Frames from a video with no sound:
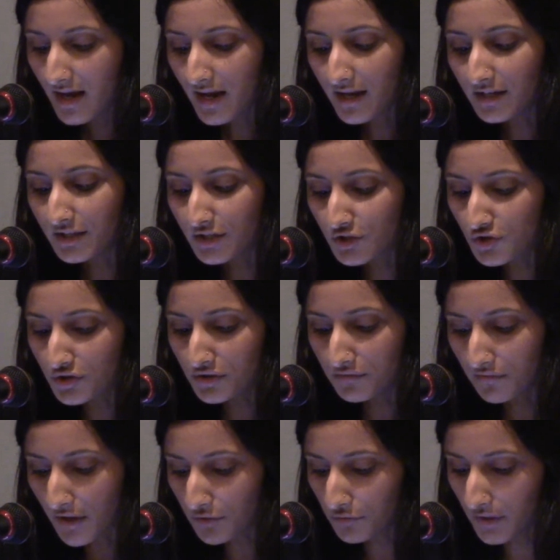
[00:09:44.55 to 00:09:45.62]
In addition to
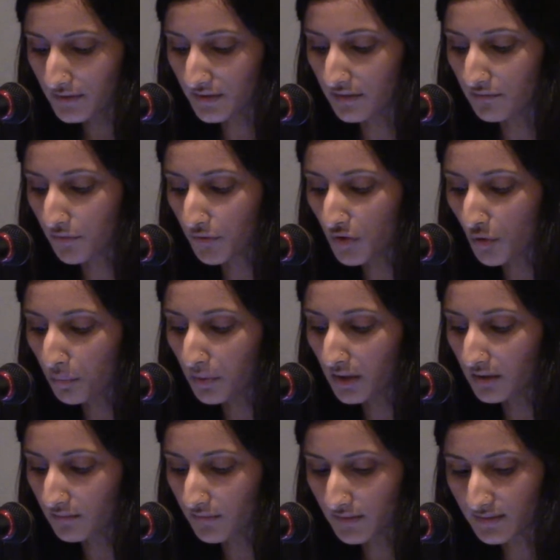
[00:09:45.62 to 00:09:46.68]
fundraising for the
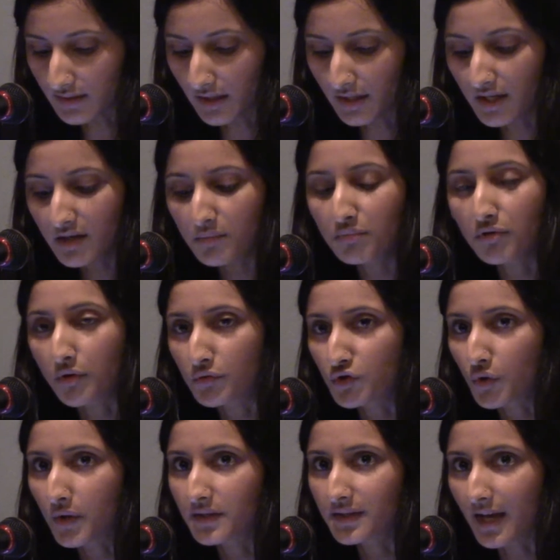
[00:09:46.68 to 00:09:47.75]
opening of this clinic,
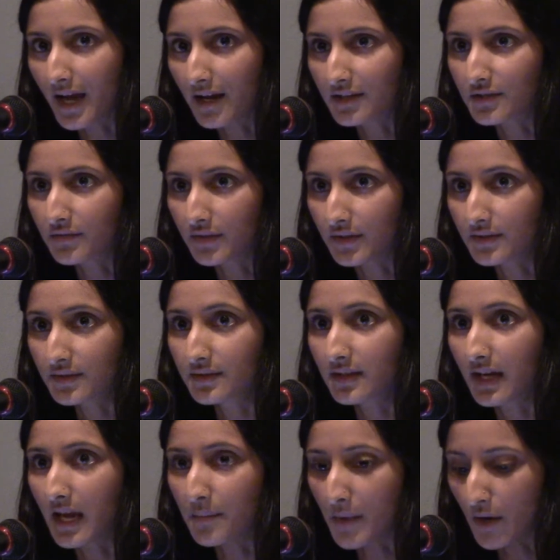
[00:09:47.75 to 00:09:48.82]
pro-choice activists
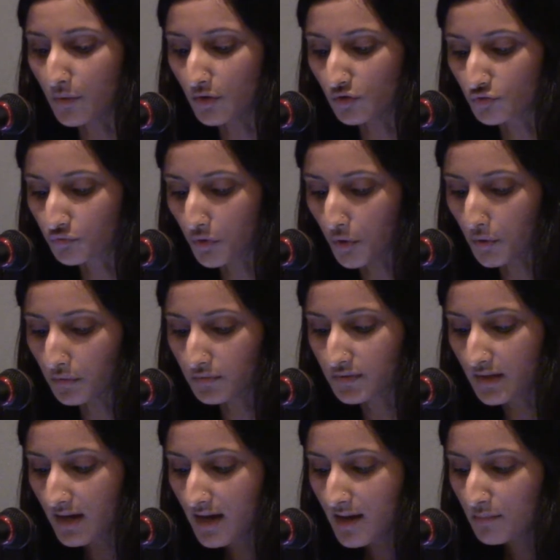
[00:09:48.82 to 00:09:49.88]
came out in
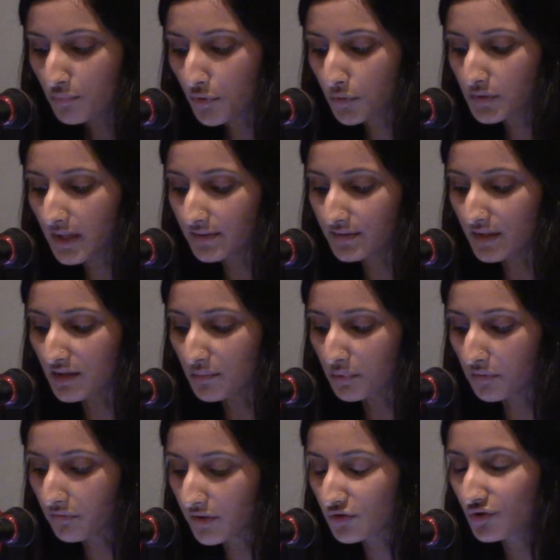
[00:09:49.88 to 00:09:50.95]
droves protesting the
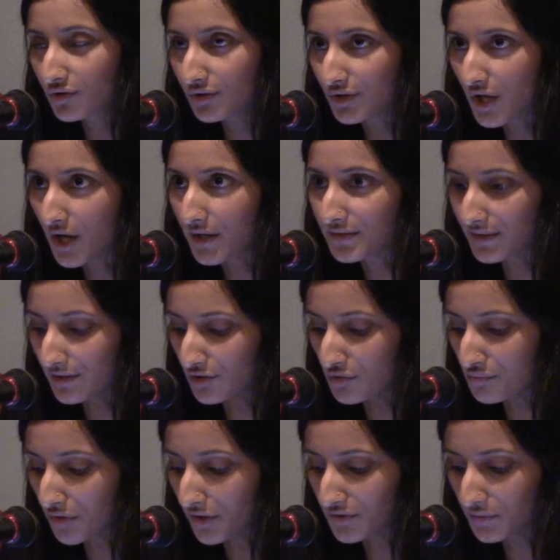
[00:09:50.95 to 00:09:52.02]
provincial laws in New
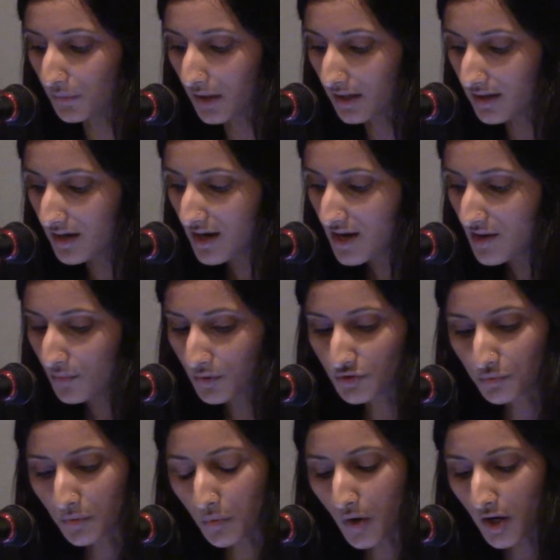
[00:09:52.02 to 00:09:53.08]
Brunswick
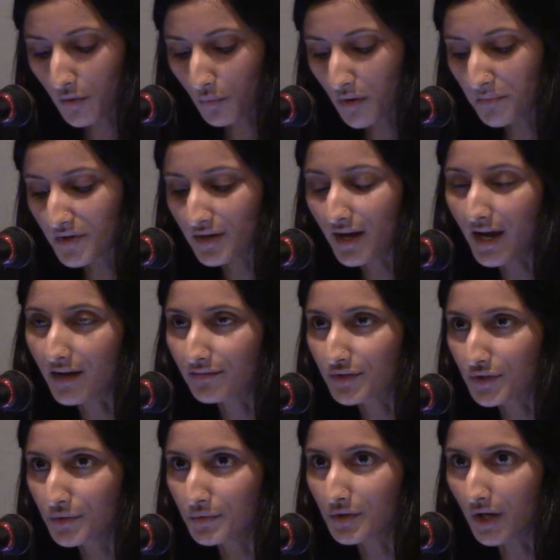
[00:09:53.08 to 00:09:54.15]
which require women to have
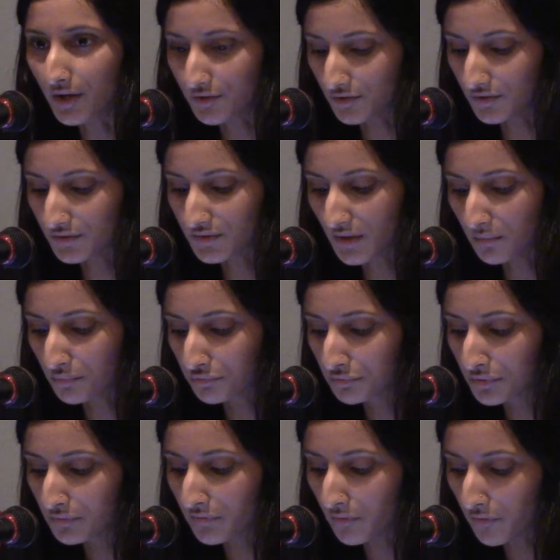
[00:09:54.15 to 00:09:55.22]
two doctors
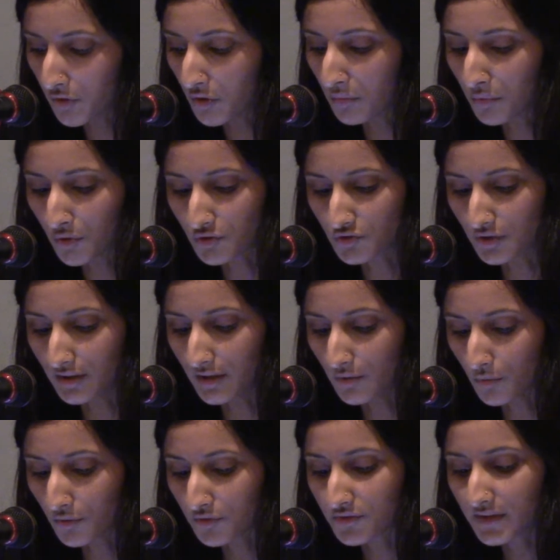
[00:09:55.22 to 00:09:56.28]
approve of her abortion
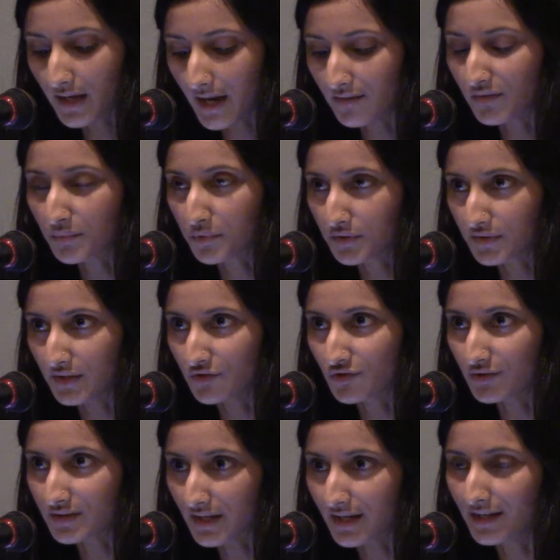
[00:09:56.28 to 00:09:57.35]
in order to have the
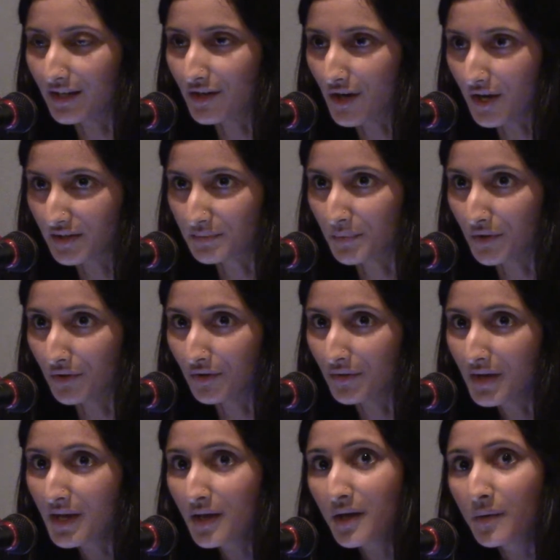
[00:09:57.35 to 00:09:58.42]
procedure done in
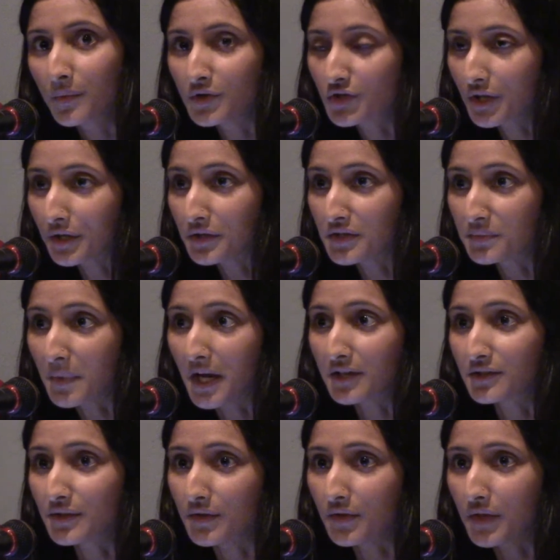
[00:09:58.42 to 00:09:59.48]
hospital, which harkens
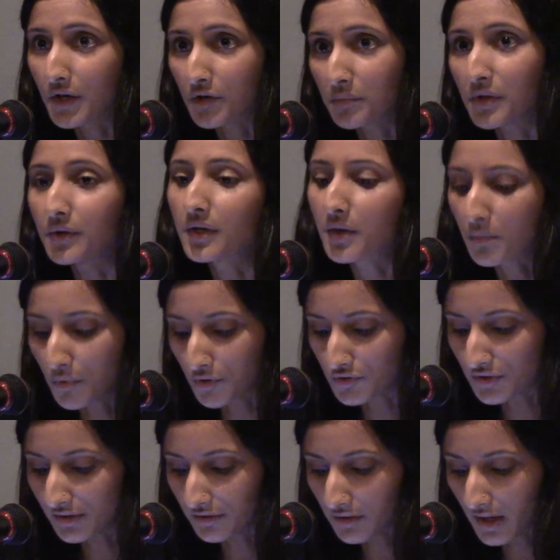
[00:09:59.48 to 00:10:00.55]
back to therapeutic
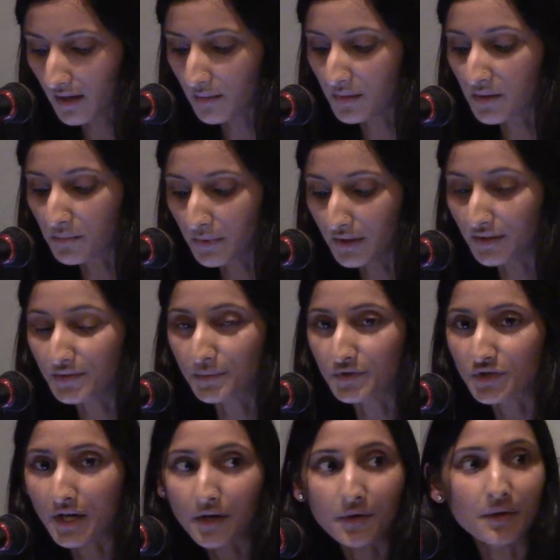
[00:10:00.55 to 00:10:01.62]
abortion committees,
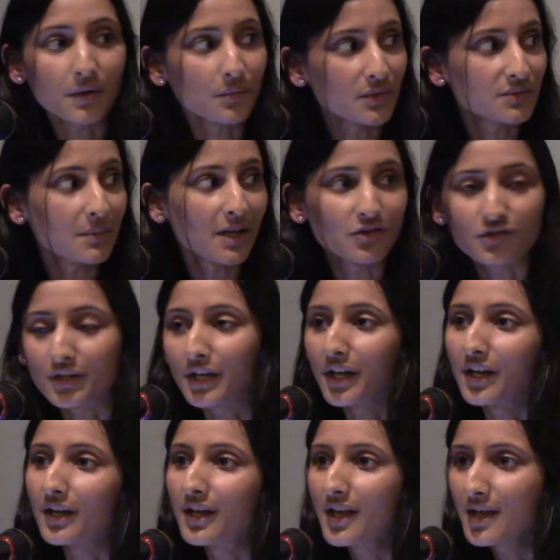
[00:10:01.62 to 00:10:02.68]
which Carolyn was
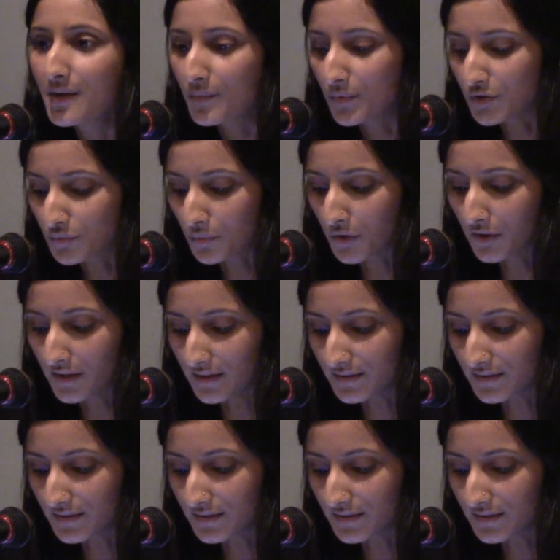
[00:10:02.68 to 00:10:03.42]
mentioning, which were in